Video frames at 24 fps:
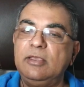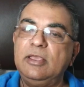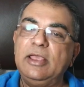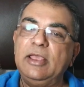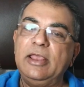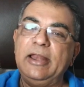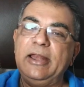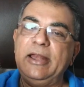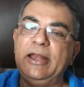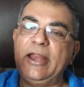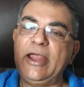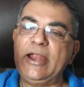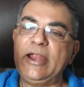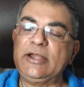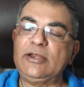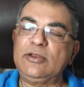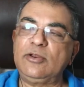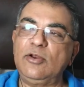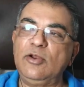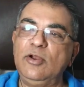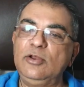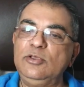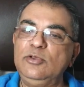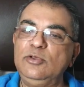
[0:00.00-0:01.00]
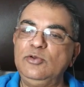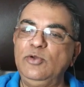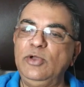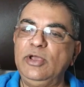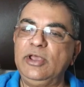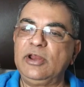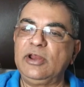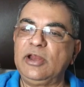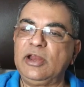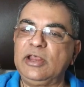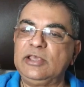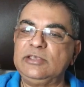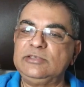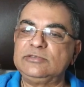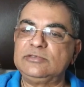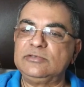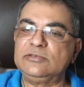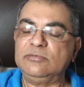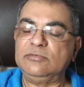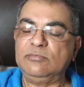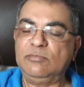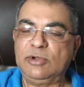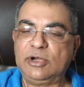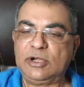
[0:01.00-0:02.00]
Later on you analyze.
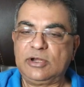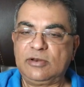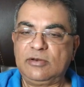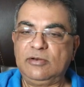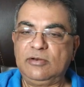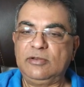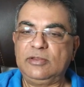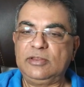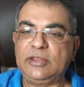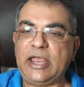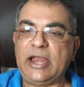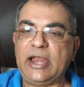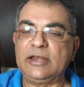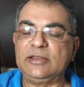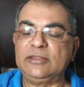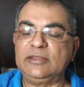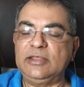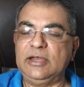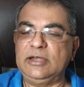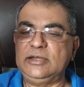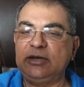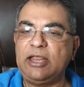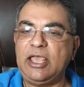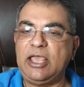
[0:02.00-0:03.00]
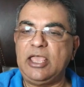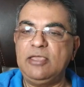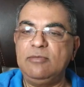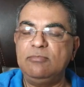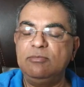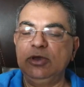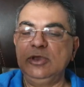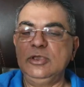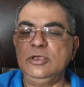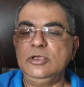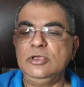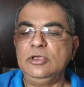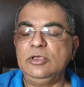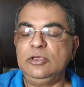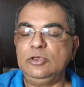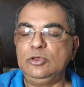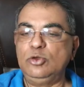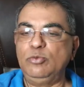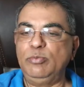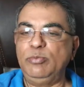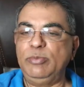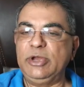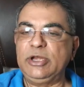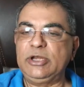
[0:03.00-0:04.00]
But at that time,
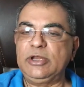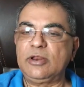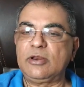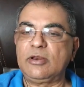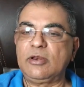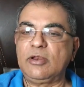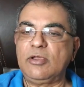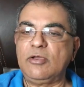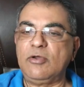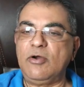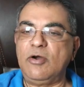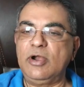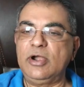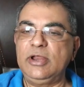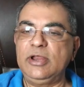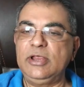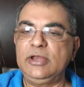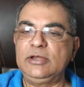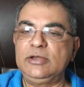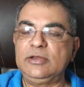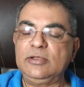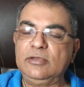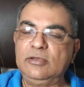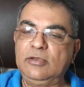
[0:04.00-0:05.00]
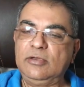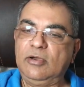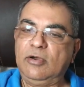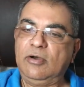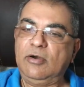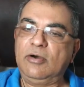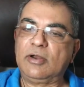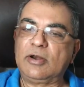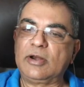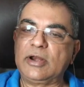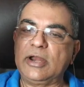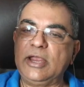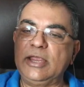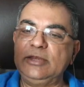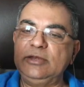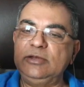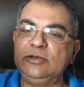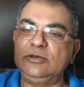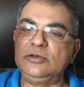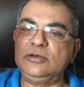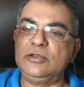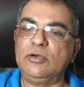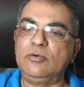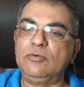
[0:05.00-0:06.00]
you better record it or write
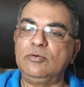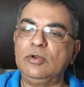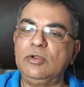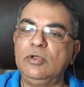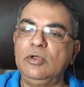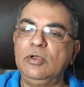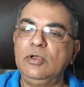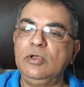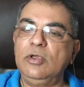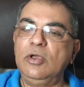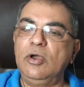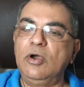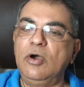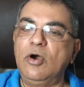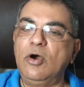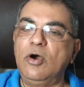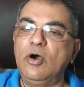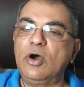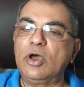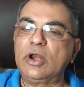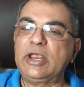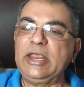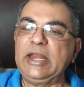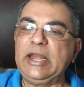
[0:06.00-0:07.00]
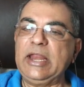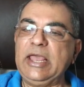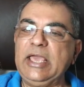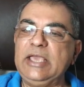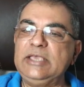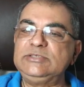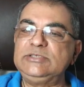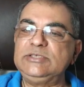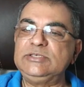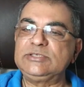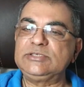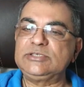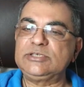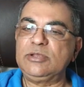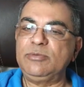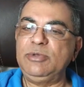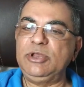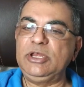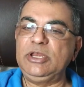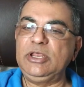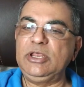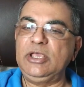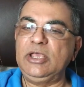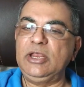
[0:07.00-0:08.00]
it down. Organize
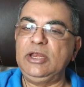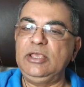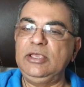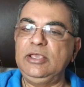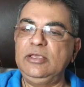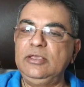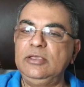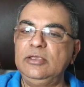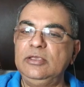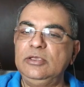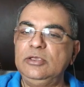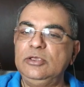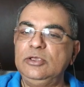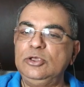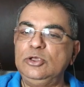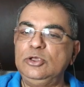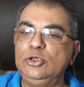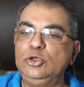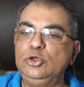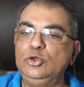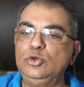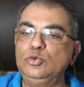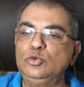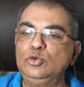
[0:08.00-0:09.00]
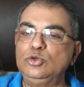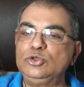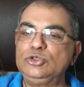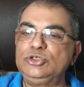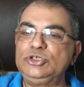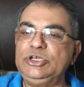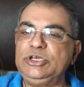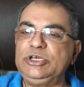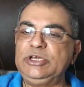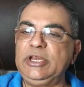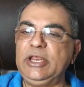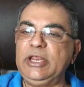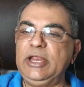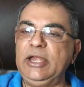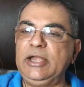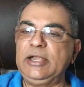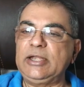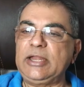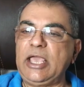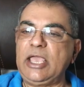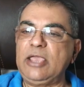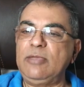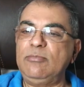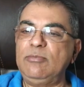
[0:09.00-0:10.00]
systematically, use detailed
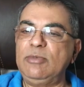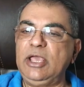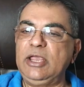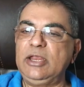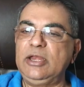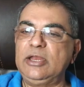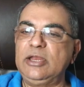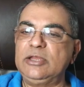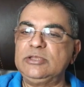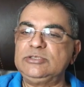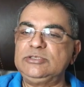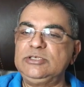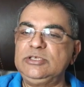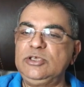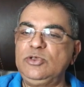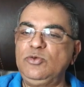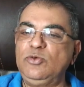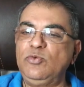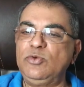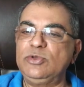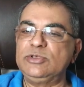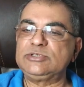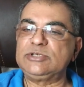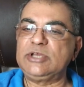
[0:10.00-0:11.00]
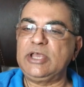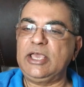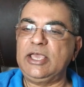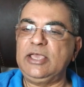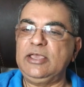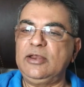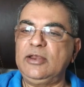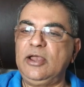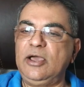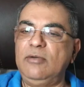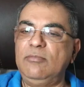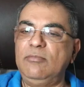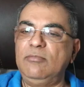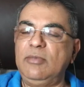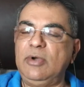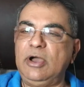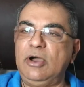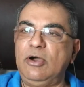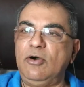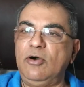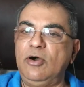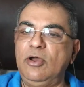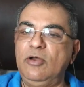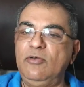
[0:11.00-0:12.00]
timeline and sequence diagram.
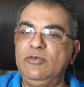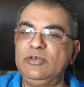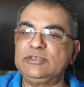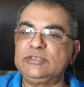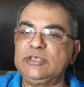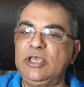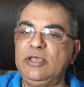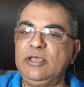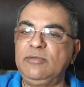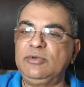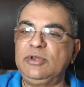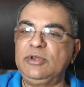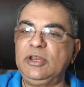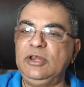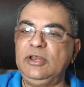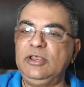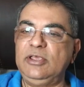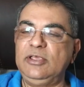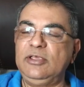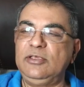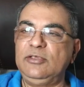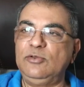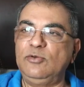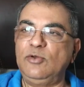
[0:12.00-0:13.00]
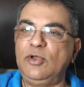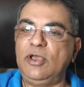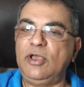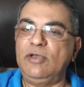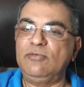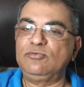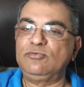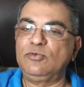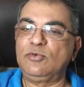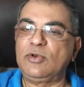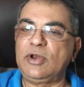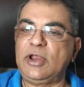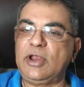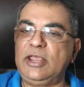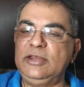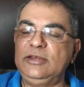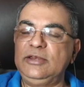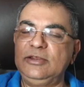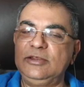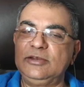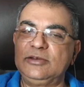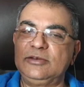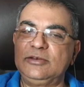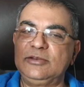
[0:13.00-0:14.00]
Always I am telling you have to write
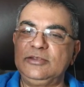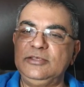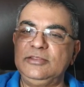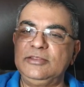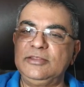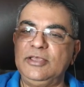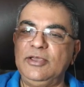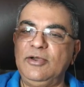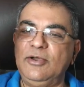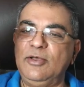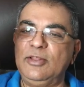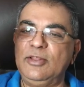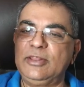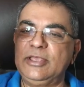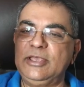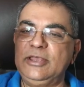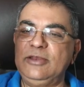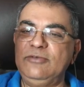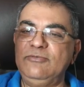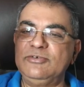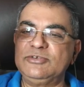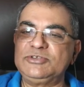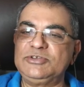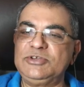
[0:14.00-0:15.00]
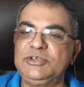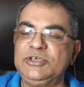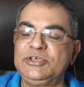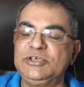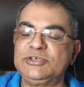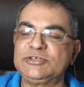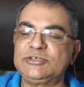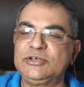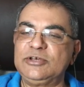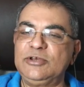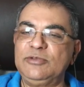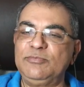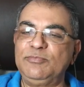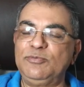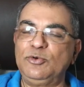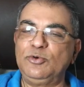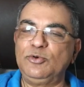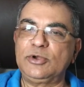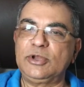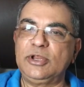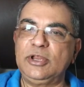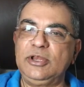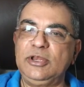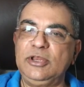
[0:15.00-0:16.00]
it in all the investigation
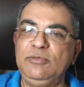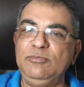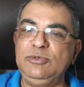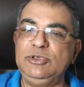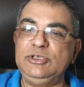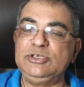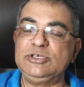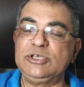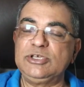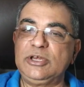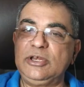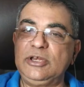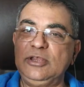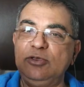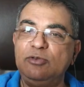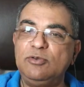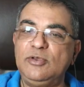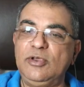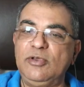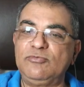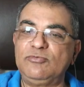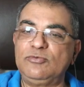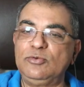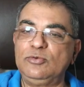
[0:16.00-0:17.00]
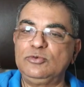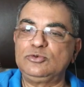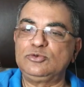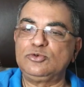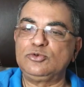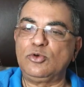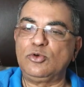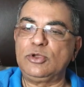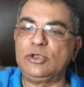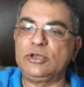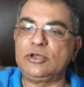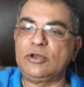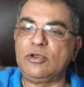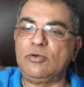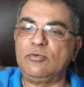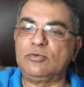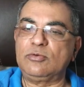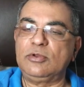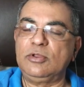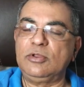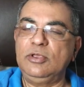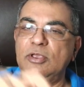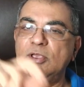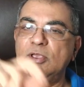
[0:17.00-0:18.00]
report, and immediately you have to choke it out.
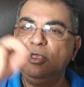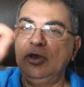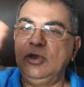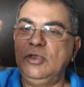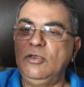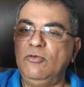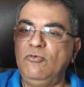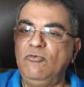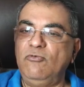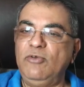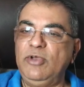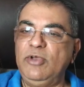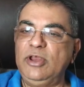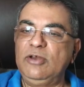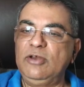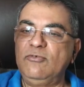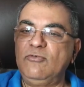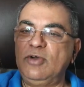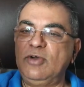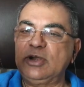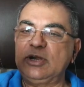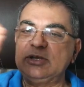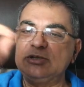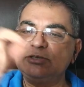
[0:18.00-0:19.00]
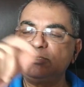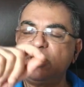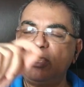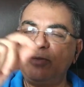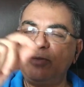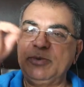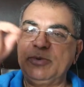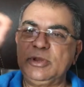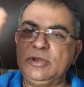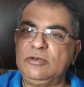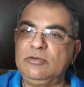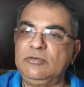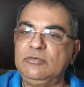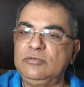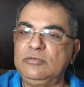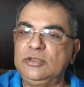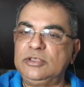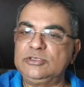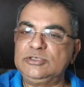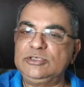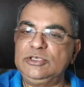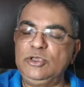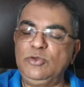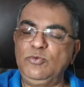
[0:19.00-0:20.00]
When what has happened, the
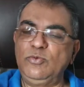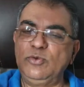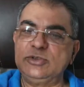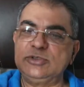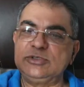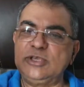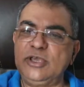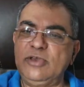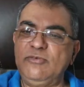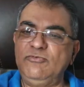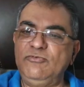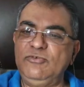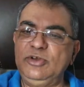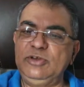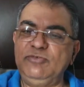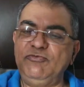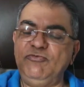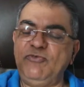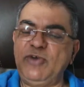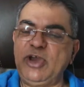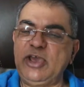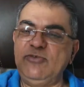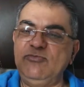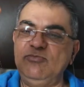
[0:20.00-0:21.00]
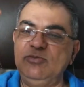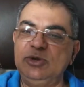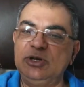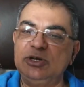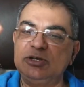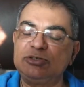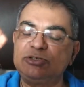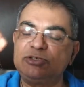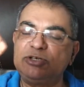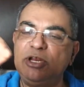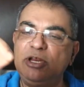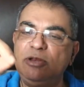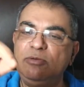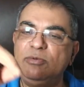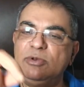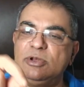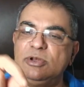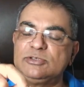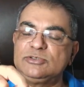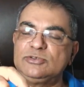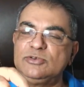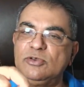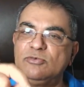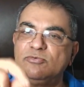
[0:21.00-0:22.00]
sequence every 5 minutes, 10
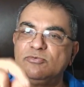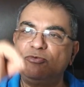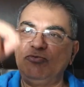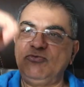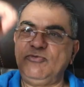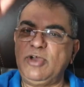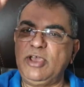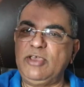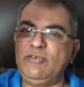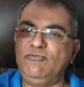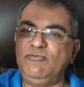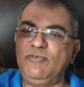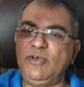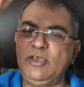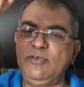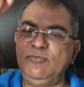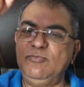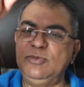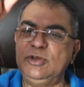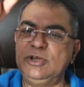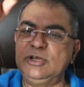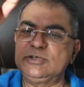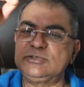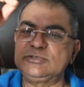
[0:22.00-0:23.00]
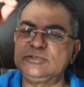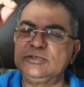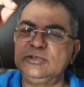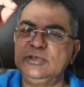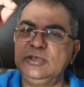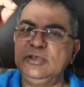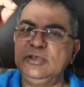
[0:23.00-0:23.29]
minutes, you have to 5 minutes.